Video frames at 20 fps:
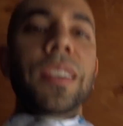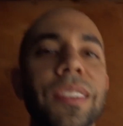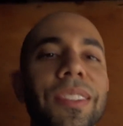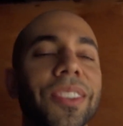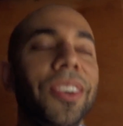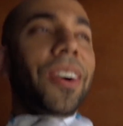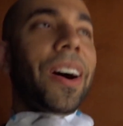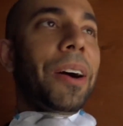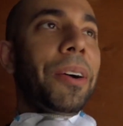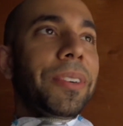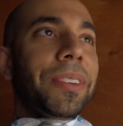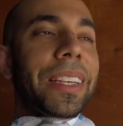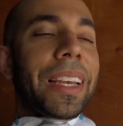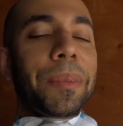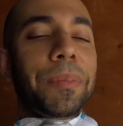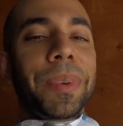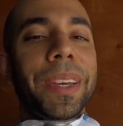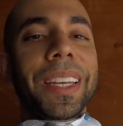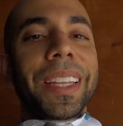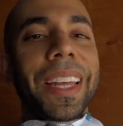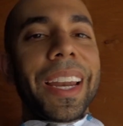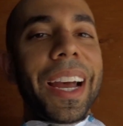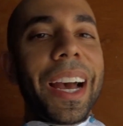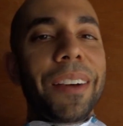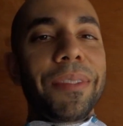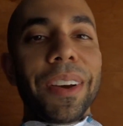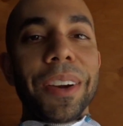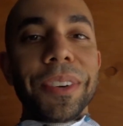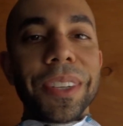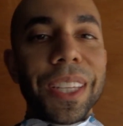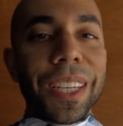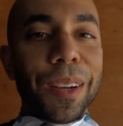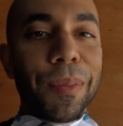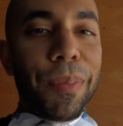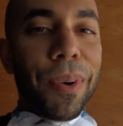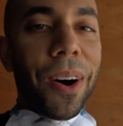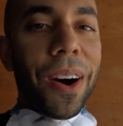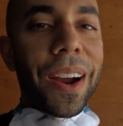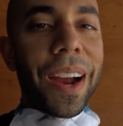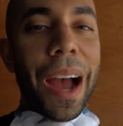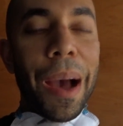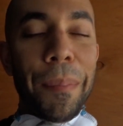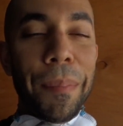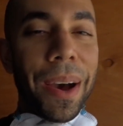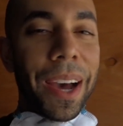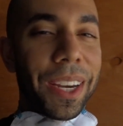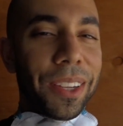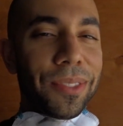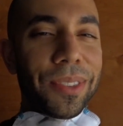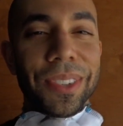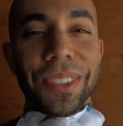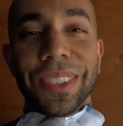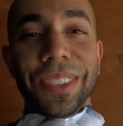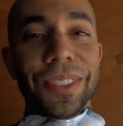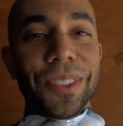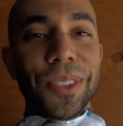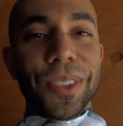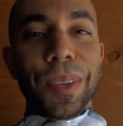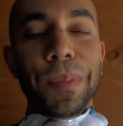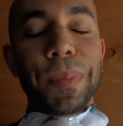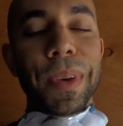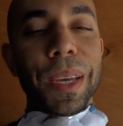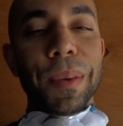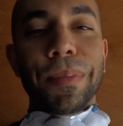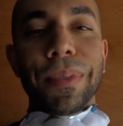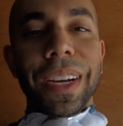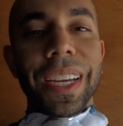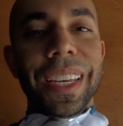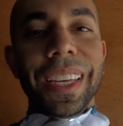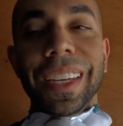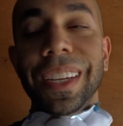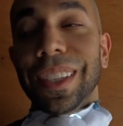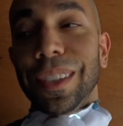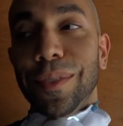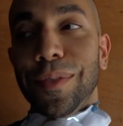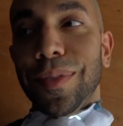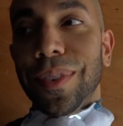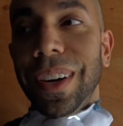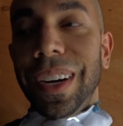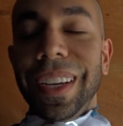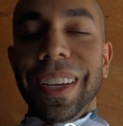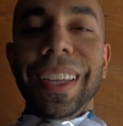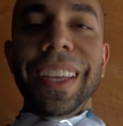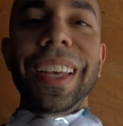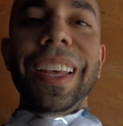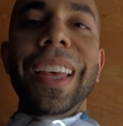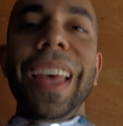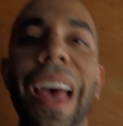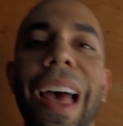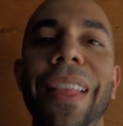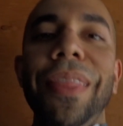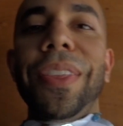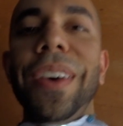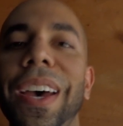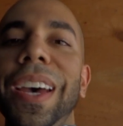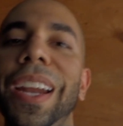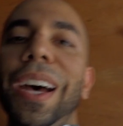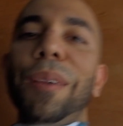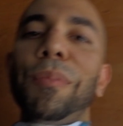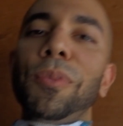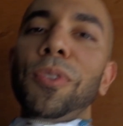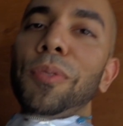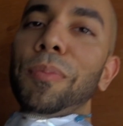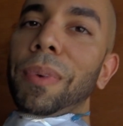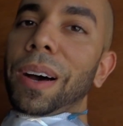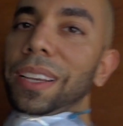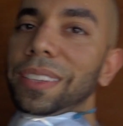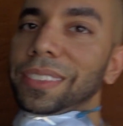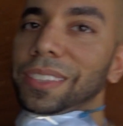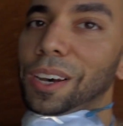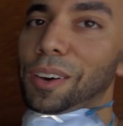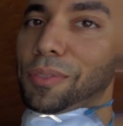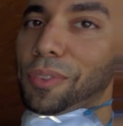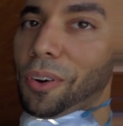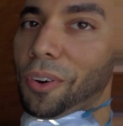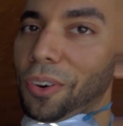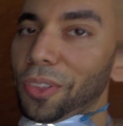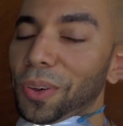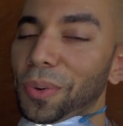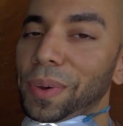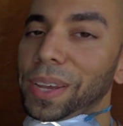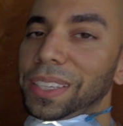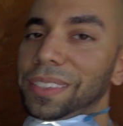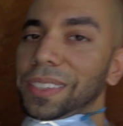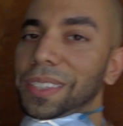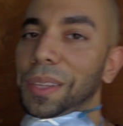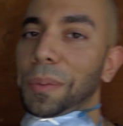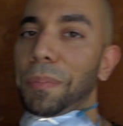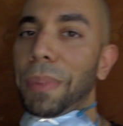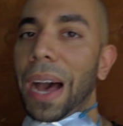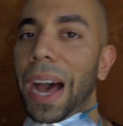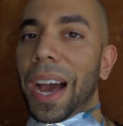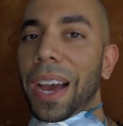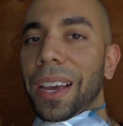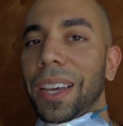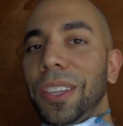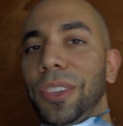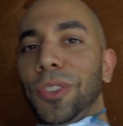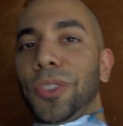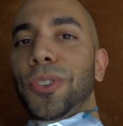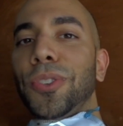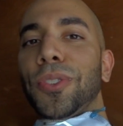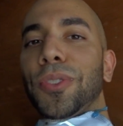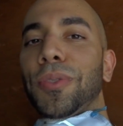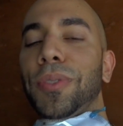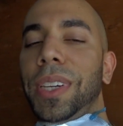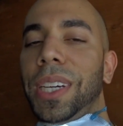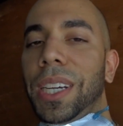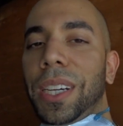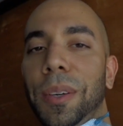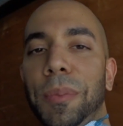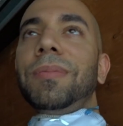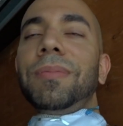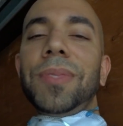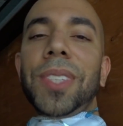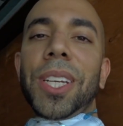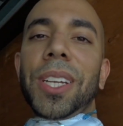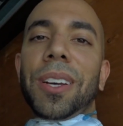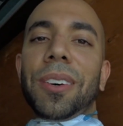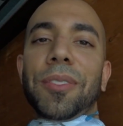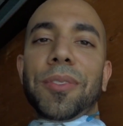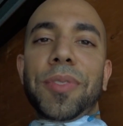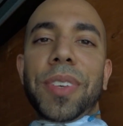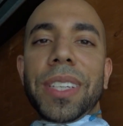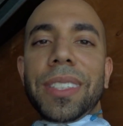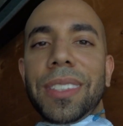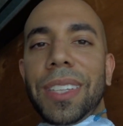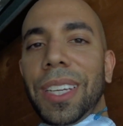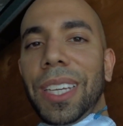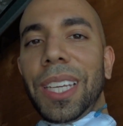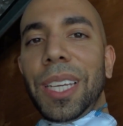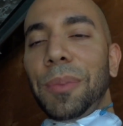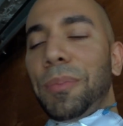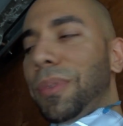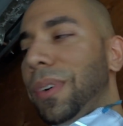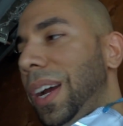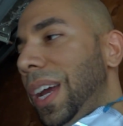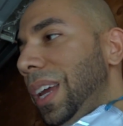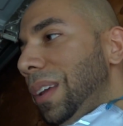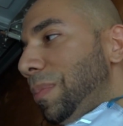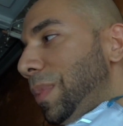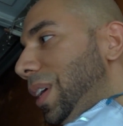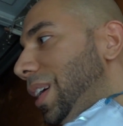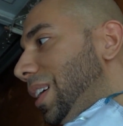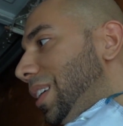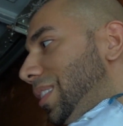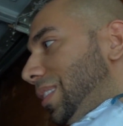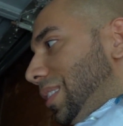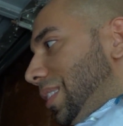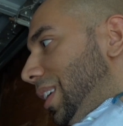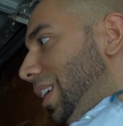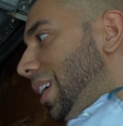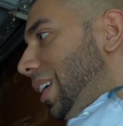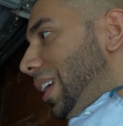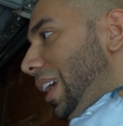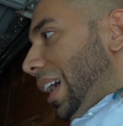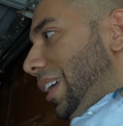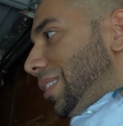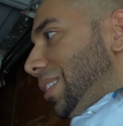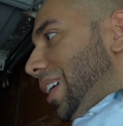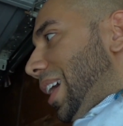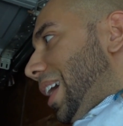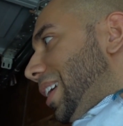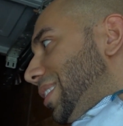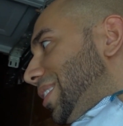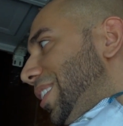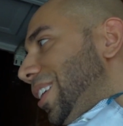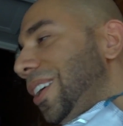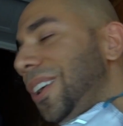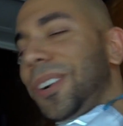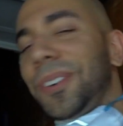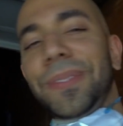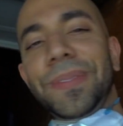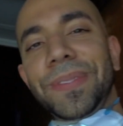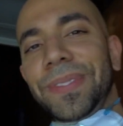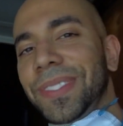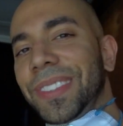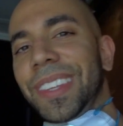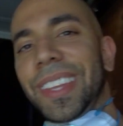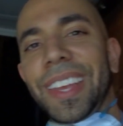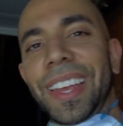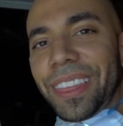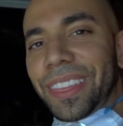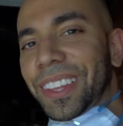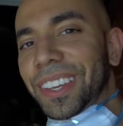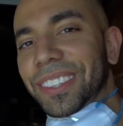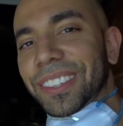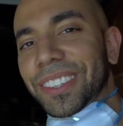So I was like, being that I have everything apart, I might as well just do the big brake kit in the front, and then I'll move myself all the way to the back, do the rear, you know, fix the e-brake, because as you guys know, this